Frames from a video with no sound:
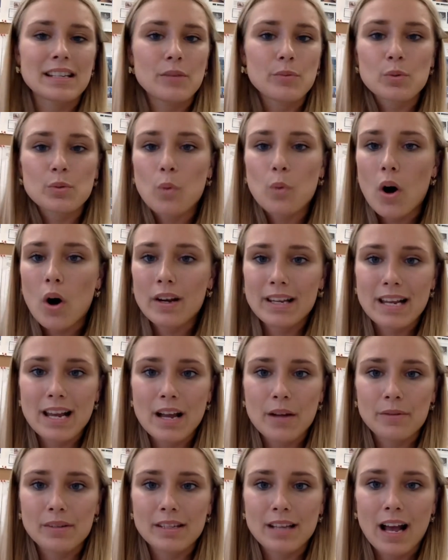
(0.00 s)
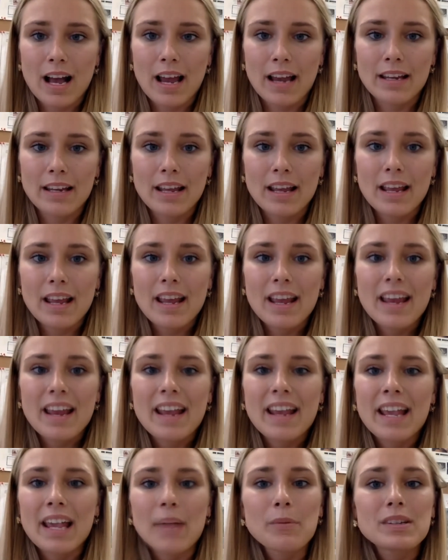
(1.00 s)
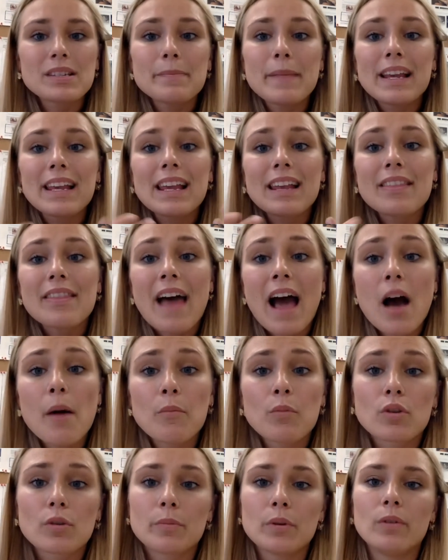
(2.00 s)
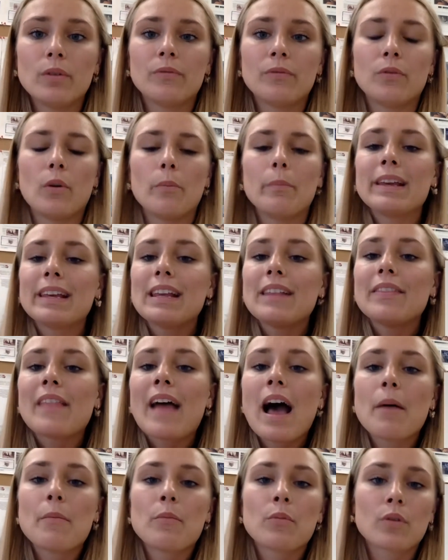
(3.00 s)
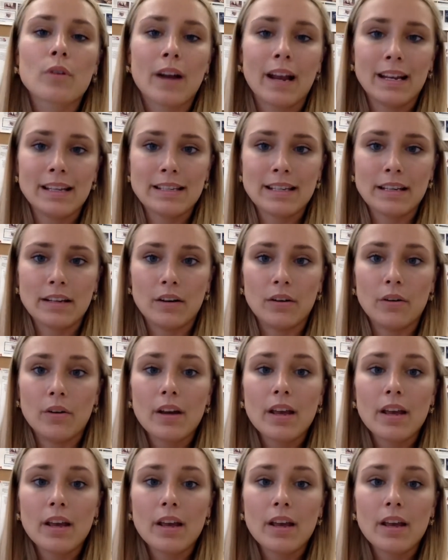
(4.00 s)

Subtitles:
walking outside, he was making that more beautiful, making that more ideal,